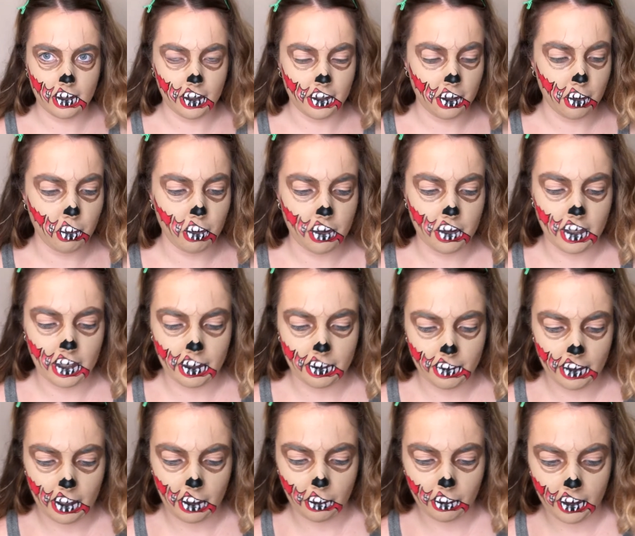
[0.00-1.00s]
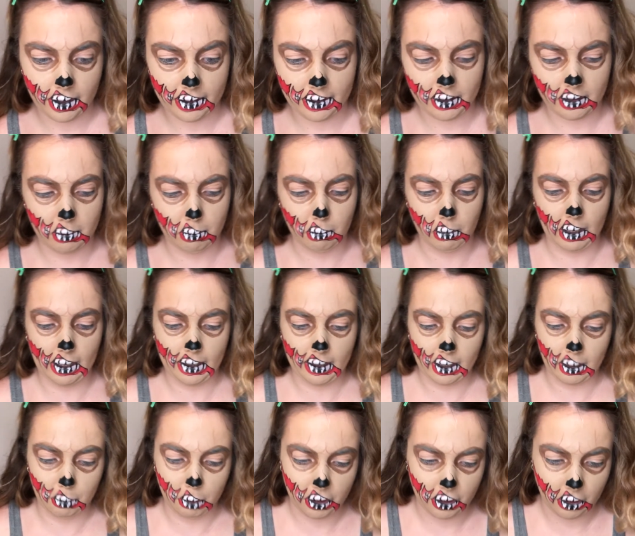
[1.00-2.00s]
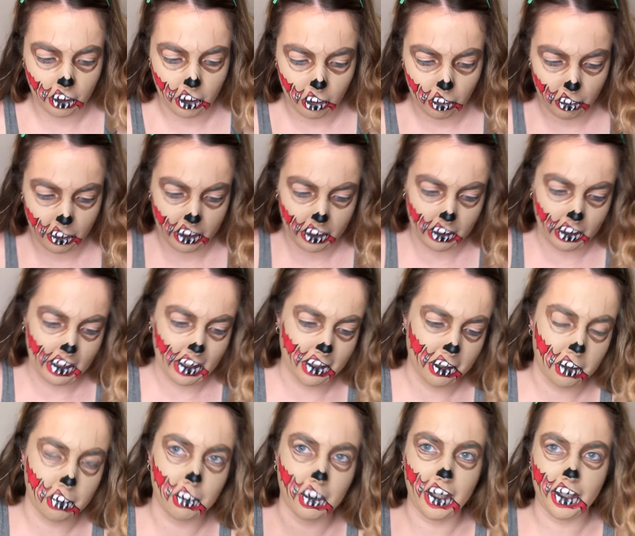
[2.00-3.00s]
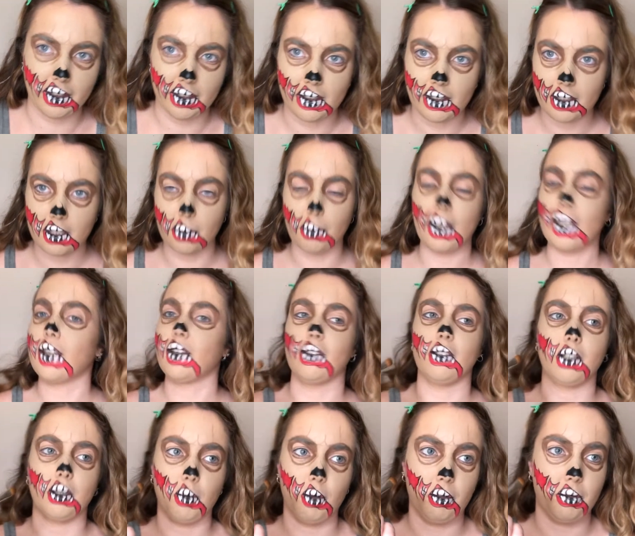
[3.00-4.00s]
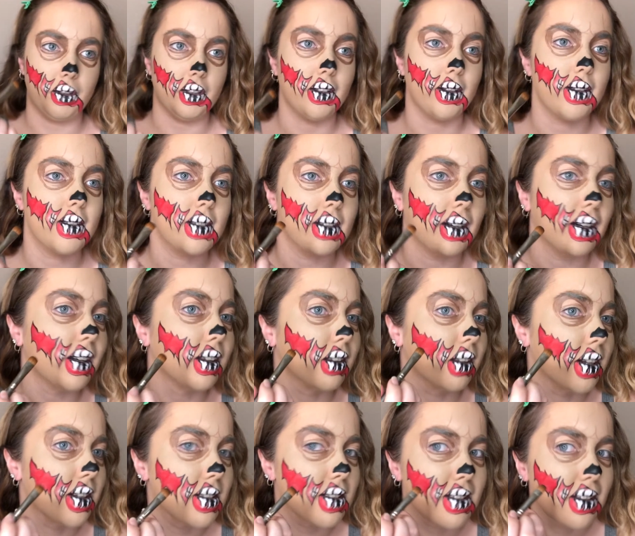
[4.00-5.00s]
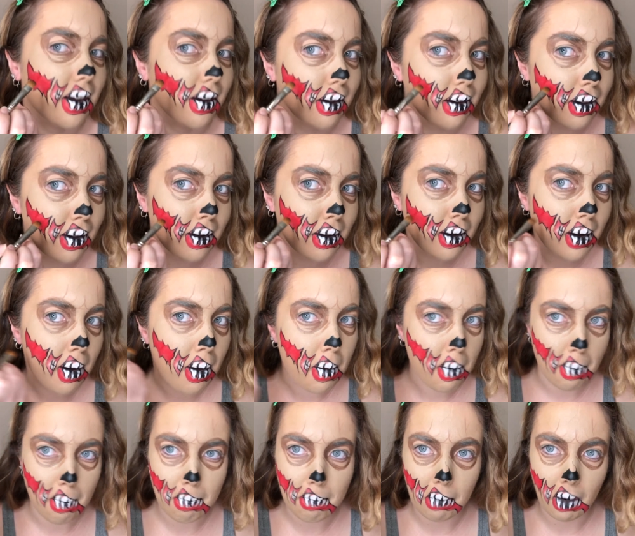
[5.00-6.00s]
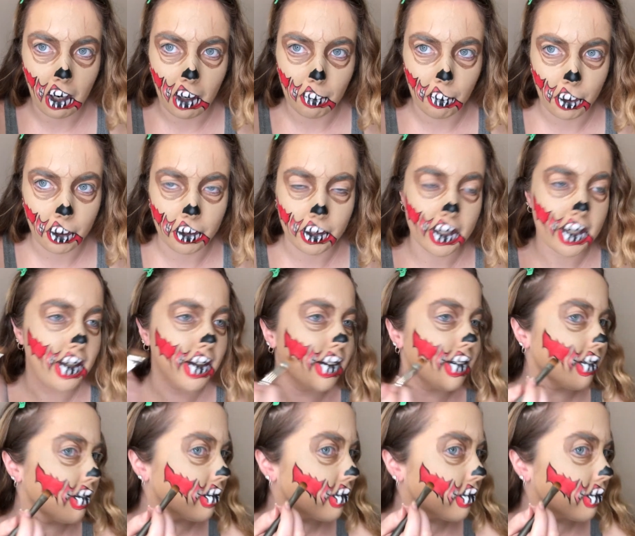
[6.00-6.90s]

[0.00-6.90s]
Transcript: Anywhere that I've outlined in black, I'm going to go in and kind of blend it to make it look more realistic and less like pop arty.